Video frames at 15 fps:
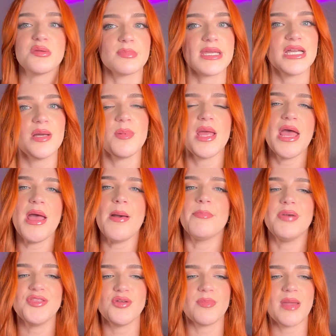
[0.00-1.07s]
makeup,
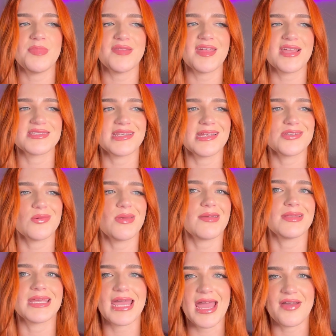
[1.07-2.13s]
but there might be things that I don't
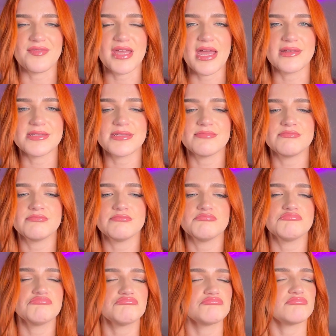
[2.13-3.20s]
really have yet.
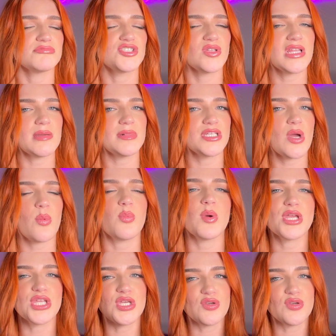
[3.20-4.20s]
So let me know what you